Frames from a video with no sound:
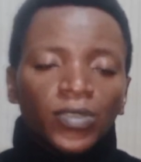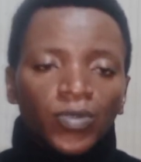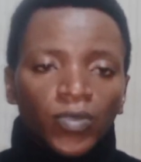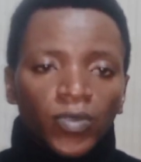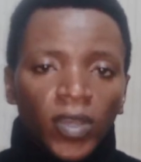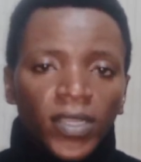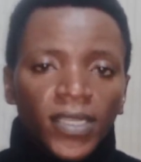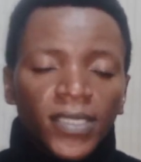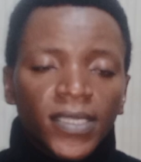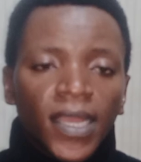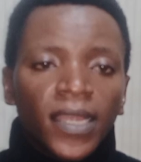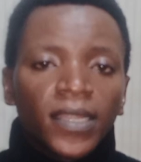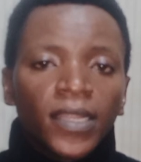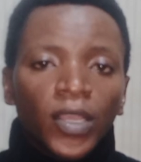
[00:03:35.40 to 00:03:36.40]
you
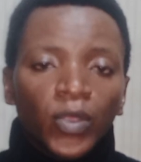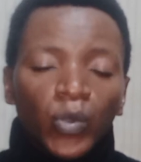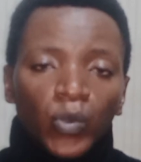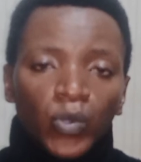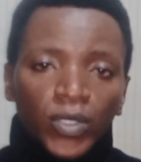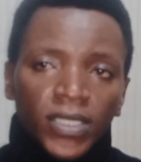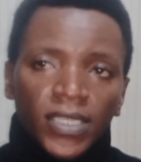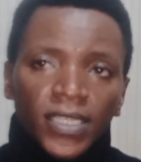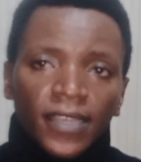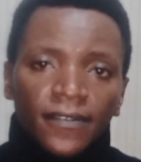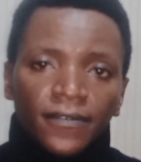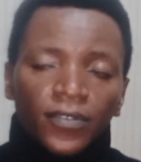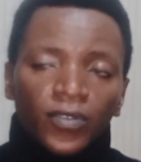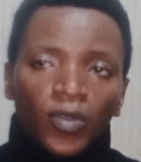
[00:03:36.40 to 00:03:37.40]
understand, you will see the
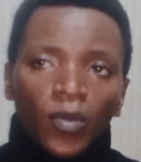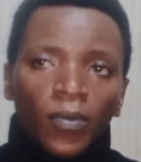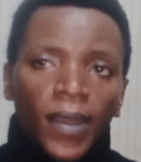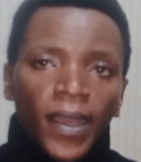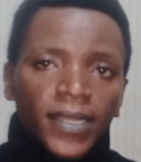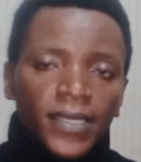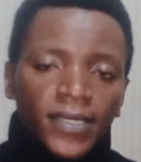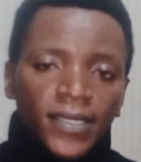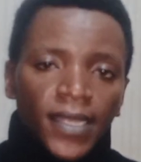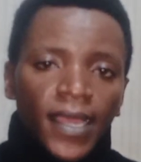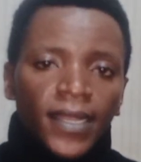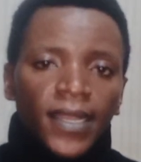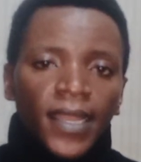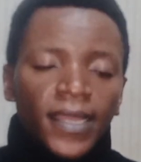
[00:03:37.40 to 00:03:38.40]
video by the
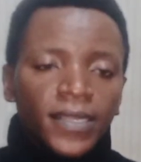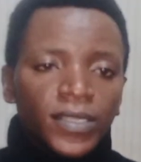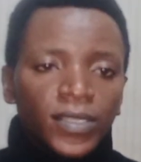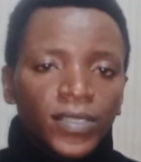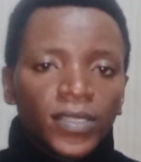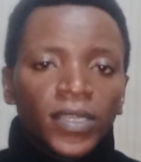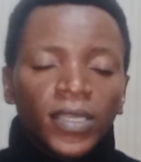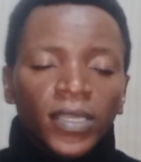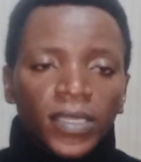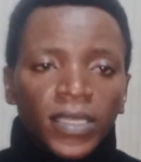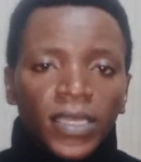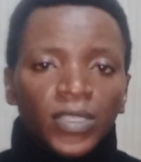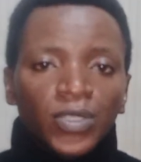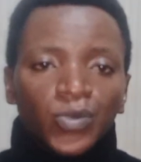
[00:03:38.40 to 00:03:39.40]
side like this.
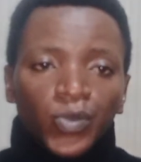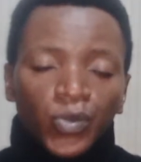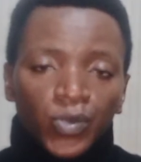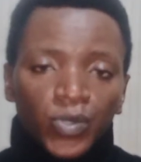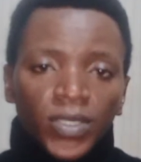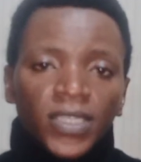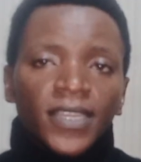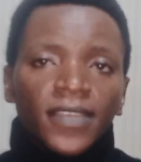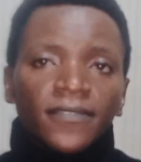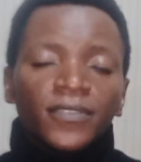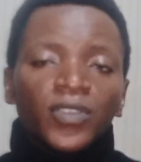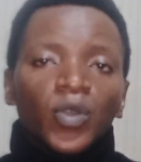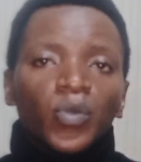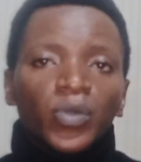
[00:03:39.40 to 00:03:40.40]
Yes, you will see the
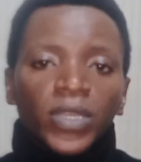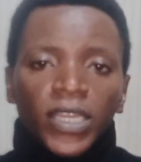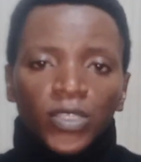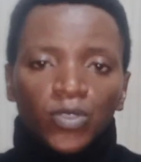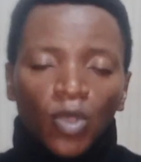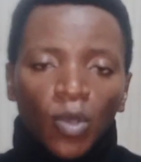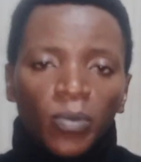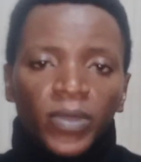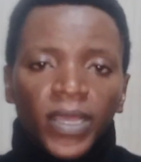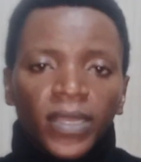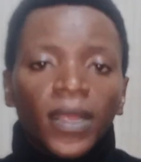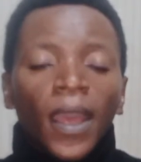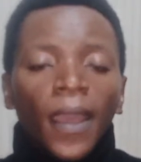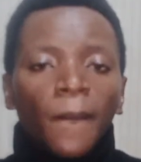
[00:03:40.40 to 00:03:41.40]
video with the
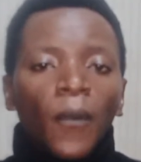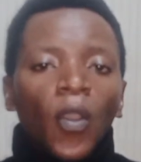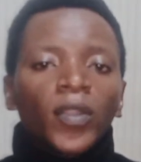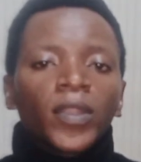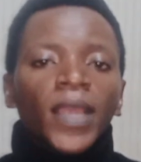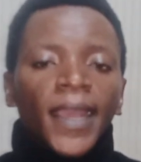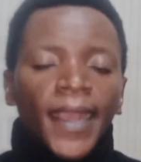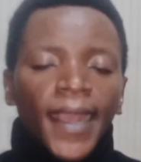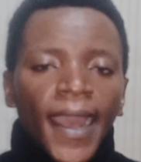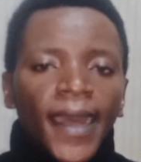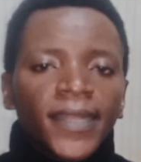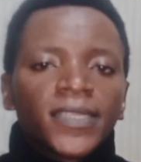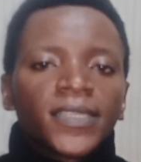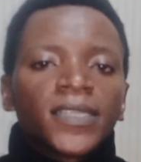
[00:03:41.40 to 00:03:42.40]
thumbnail, but
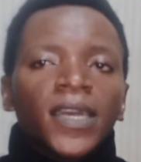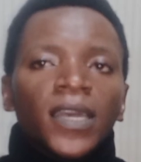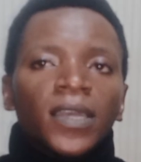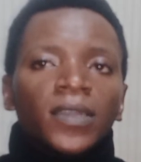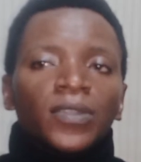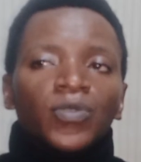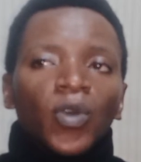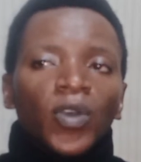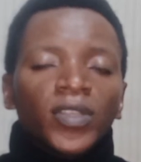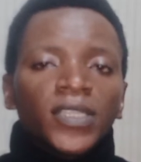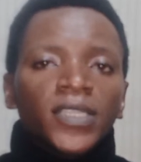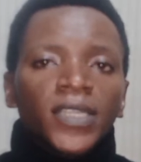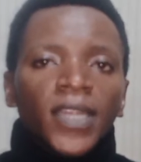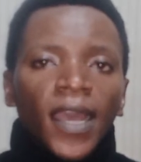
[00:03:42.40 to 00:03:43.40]
cards
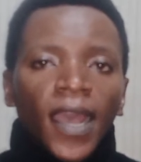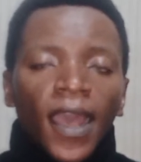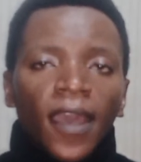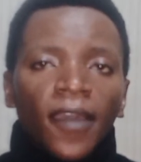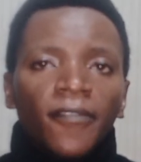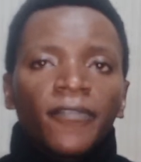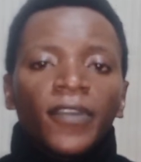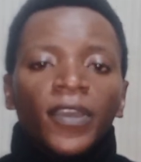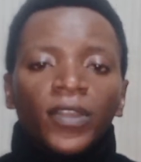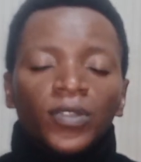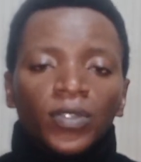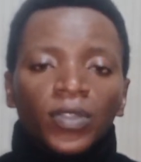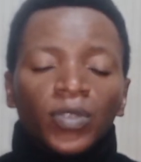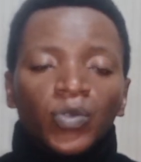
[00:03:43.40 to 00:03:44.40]
doesn't have,
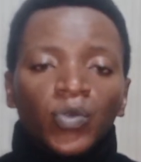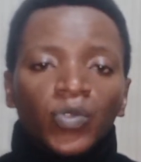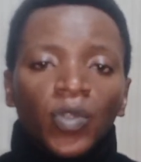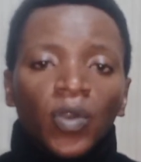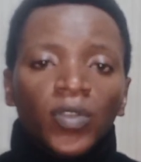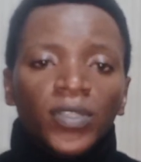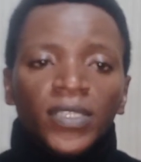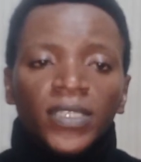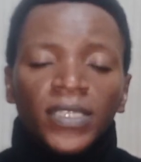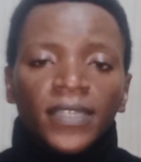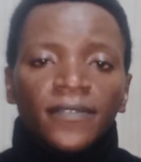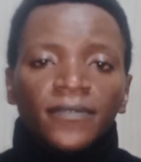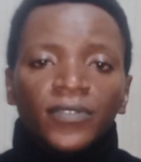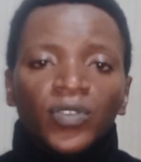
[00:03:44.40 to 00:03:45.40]
you will not see
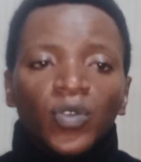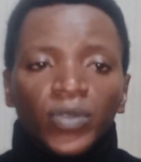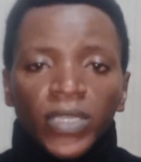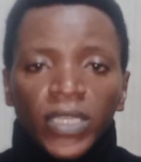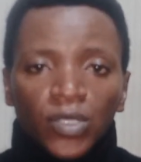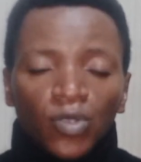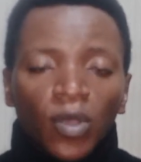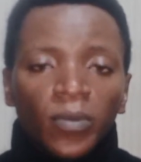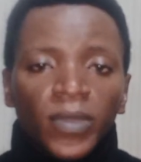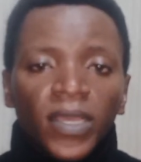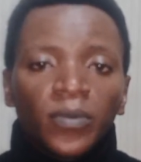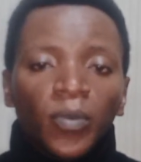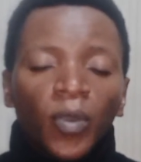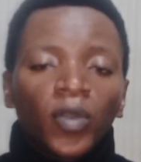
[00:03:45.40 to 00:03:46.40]
the video with the
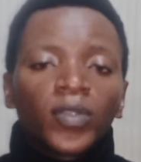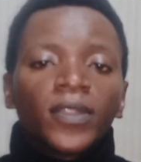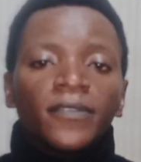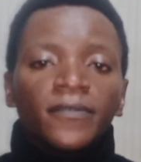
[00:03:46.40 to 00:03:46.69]
thumbnail, but